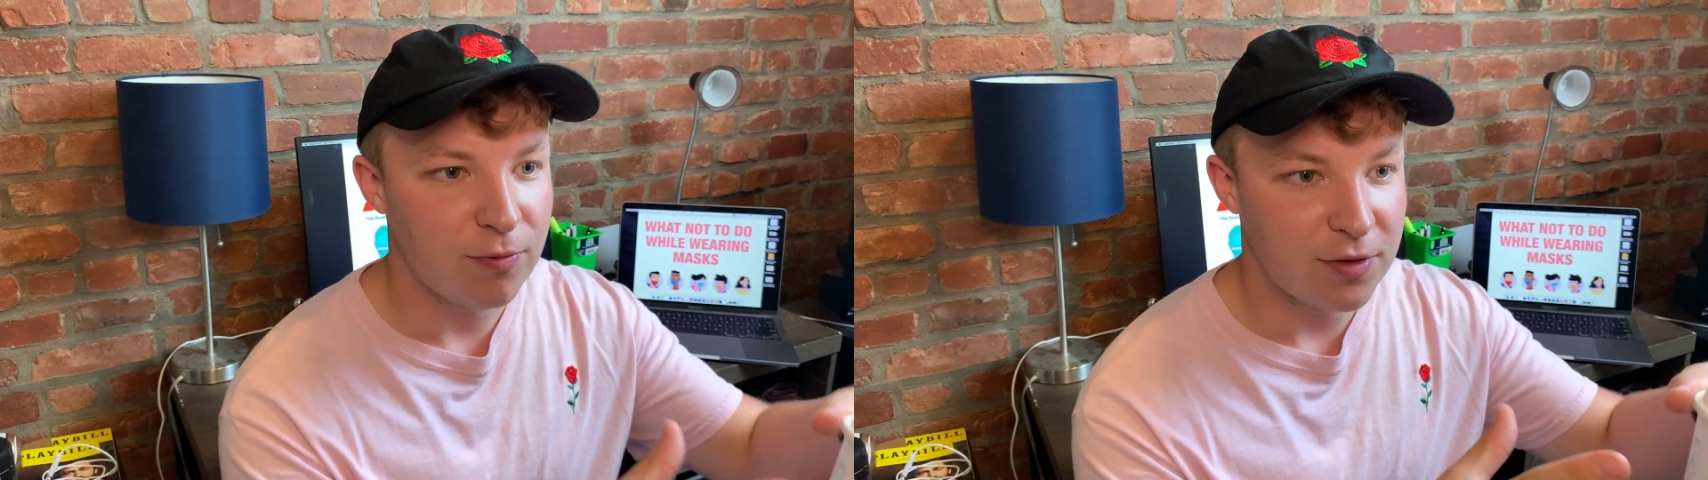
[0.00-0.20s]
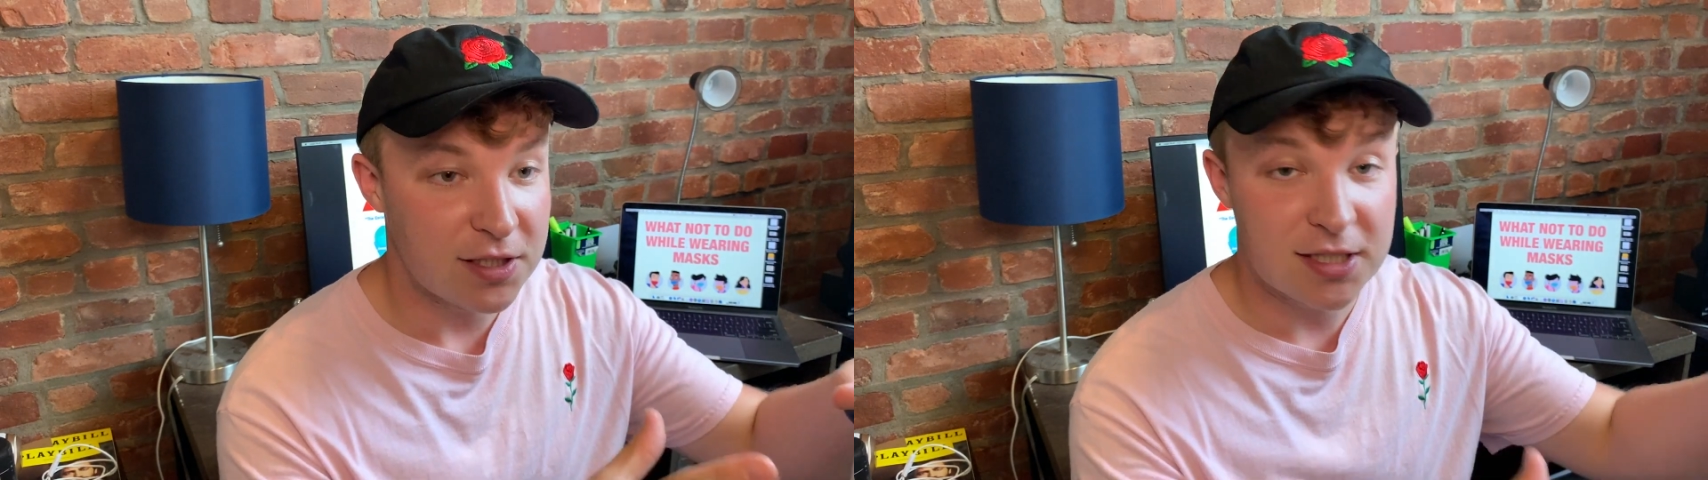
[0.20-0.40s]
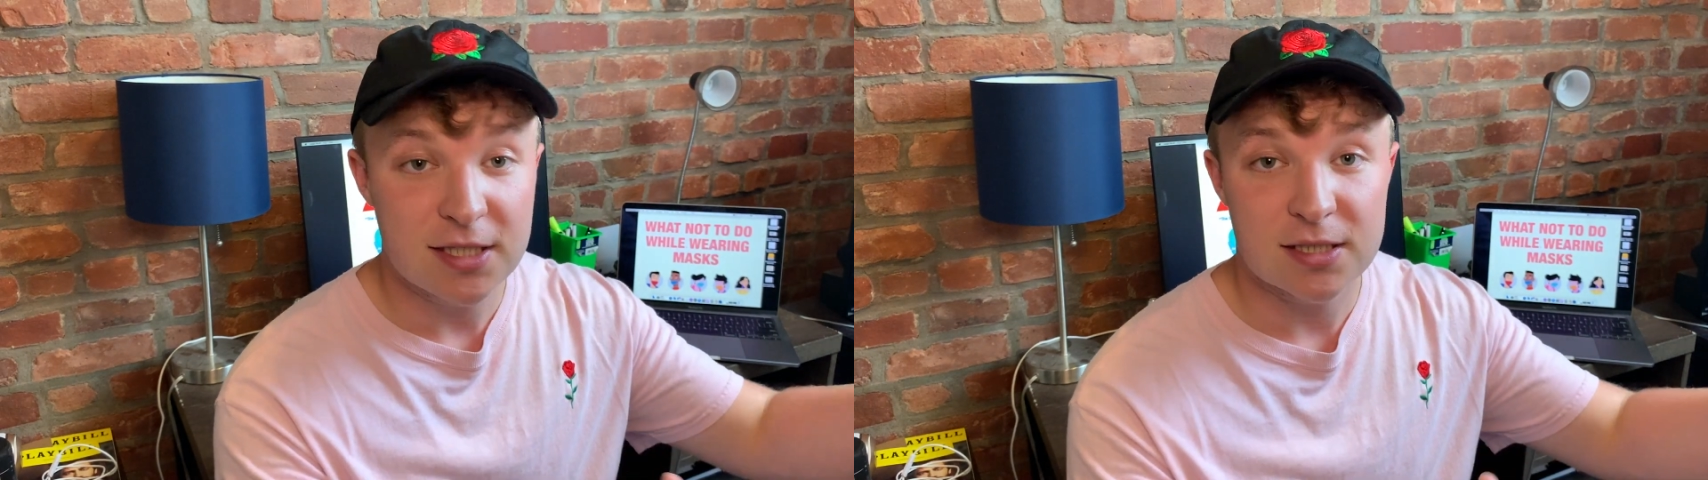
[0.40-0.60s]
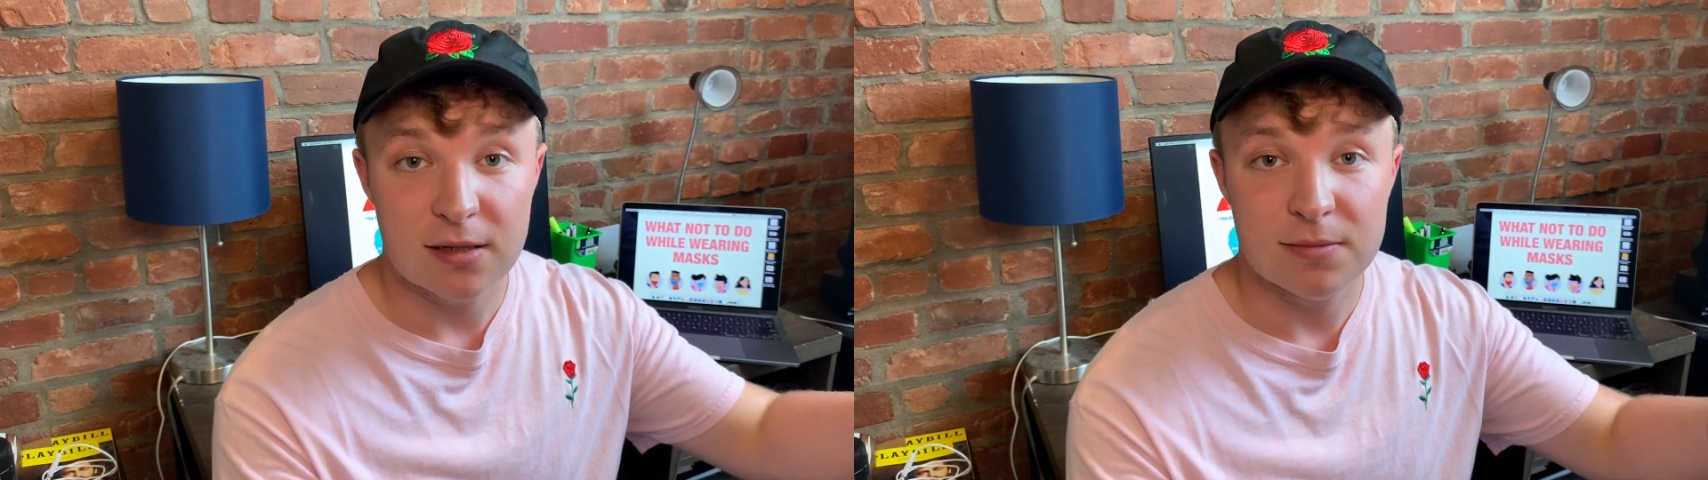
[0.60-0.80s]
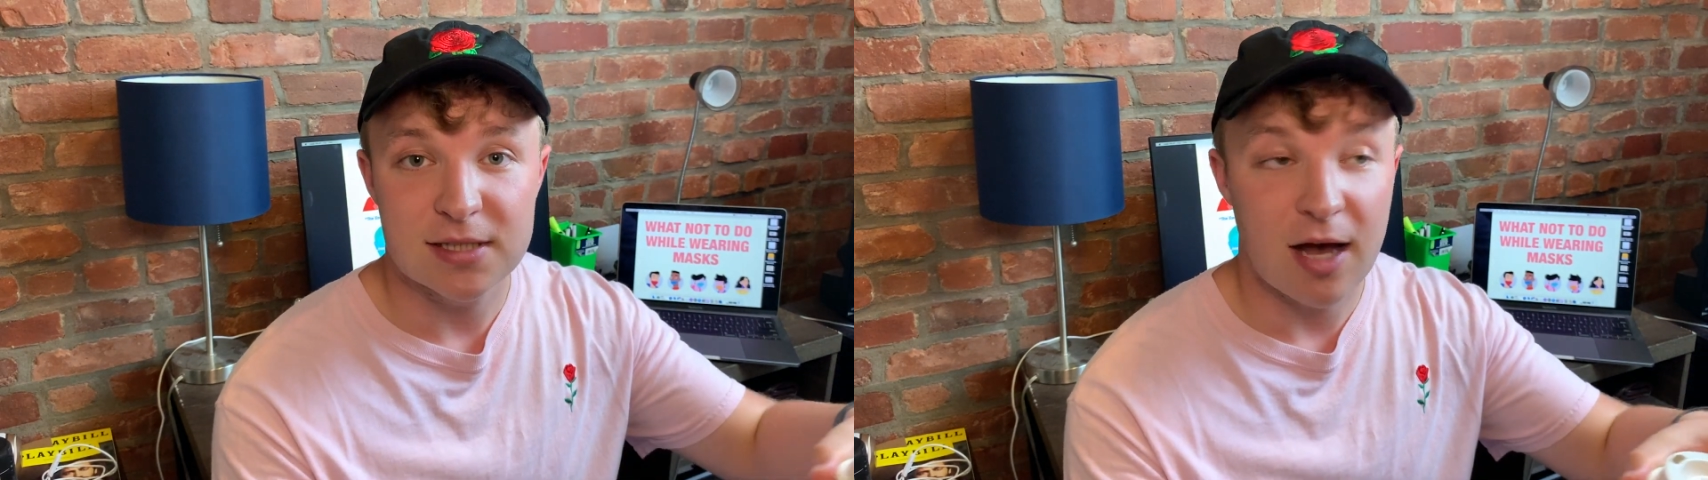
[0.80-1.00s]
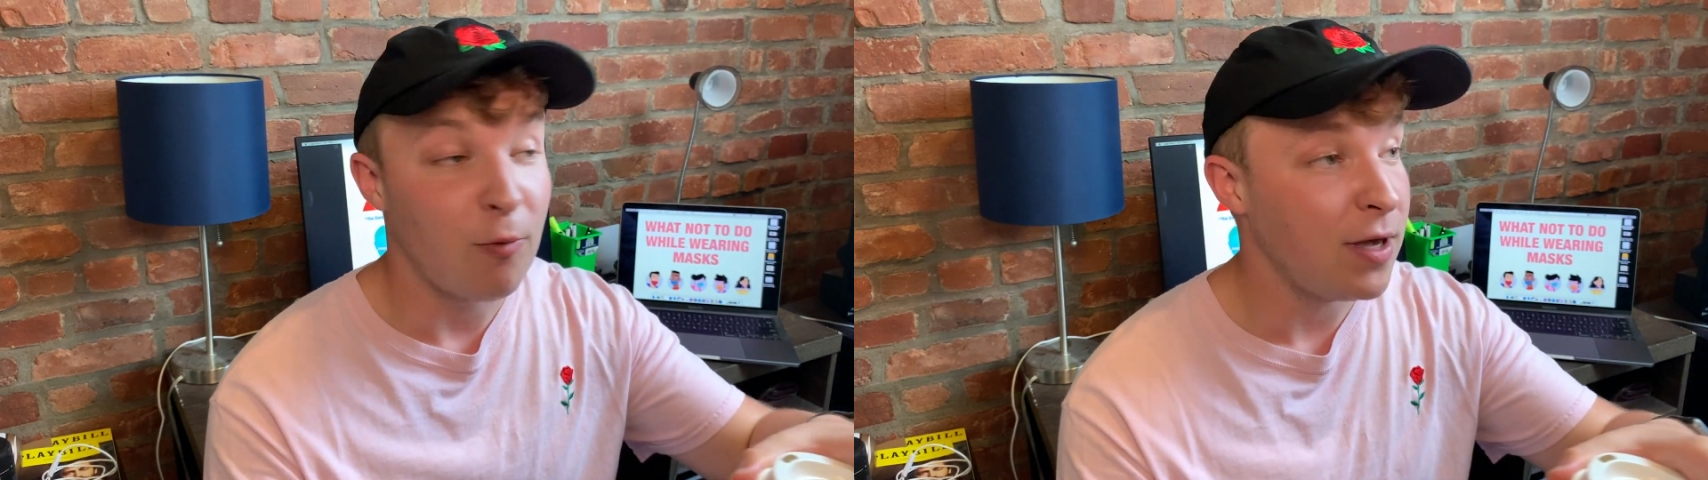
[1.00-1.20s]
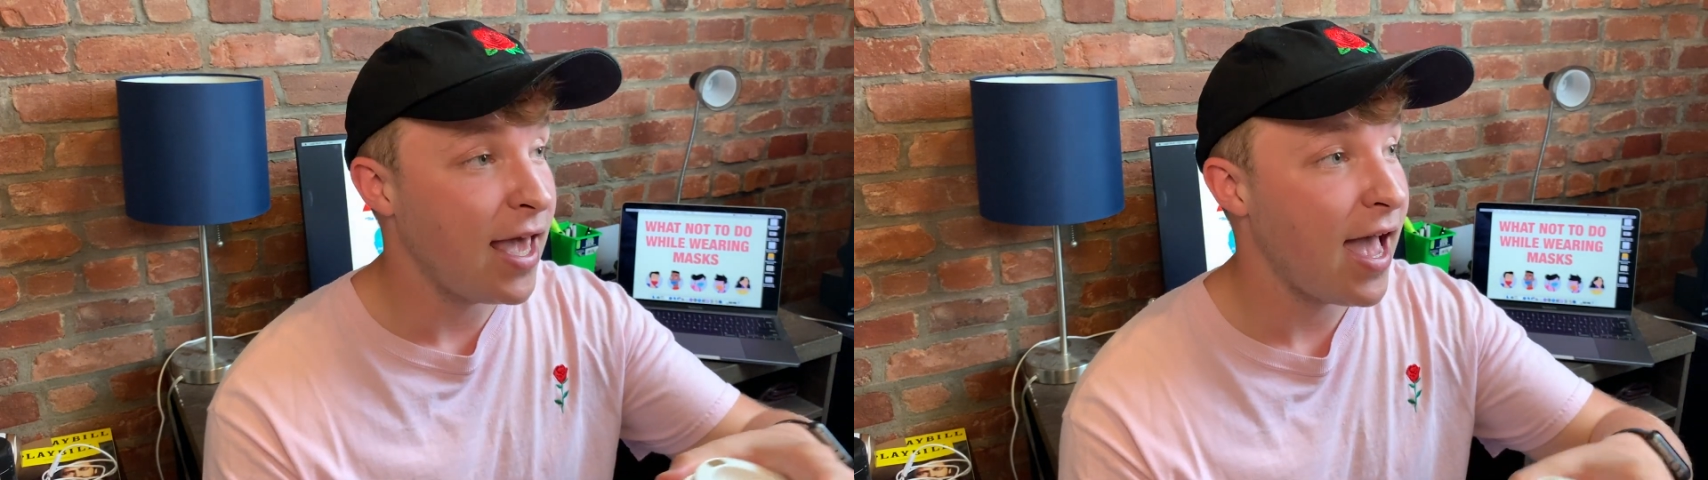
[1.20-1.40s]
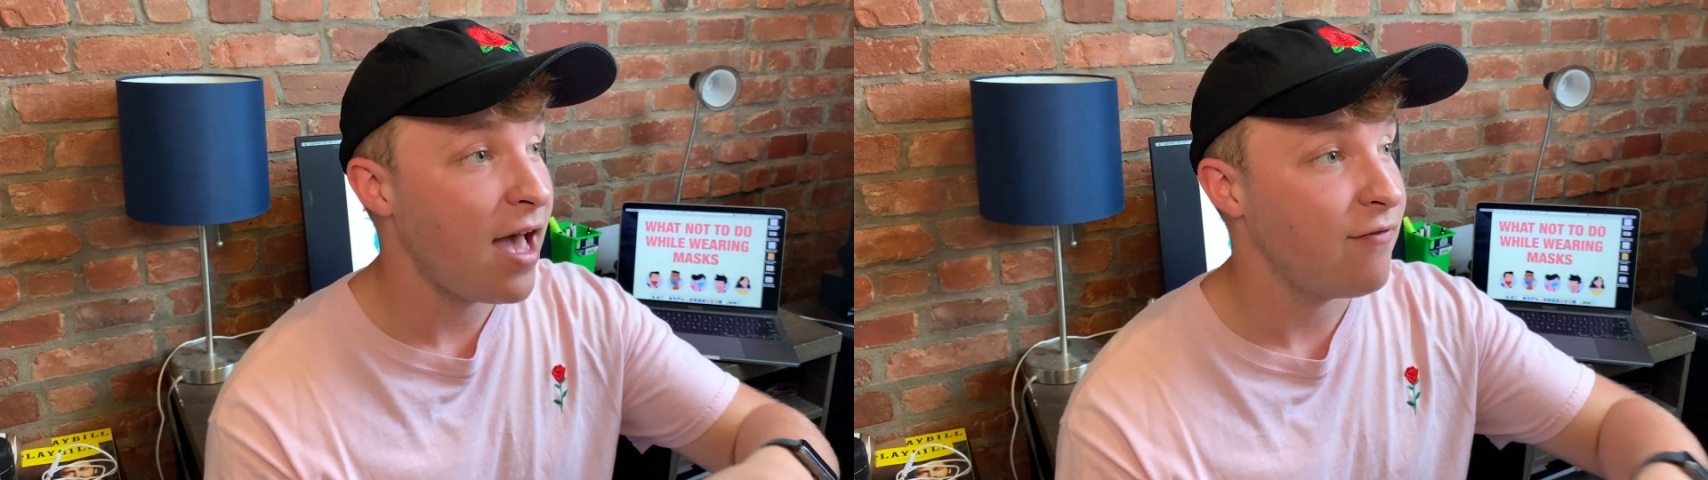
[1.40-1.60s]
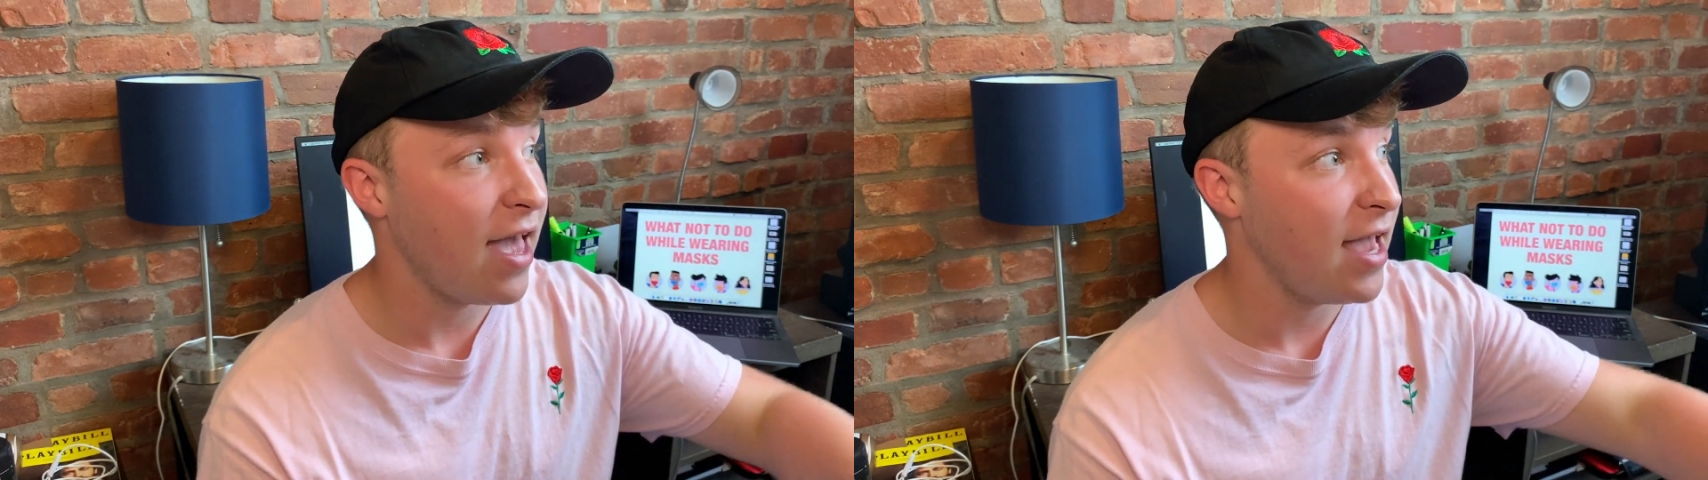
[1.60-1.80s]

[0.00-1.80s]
the systems that we have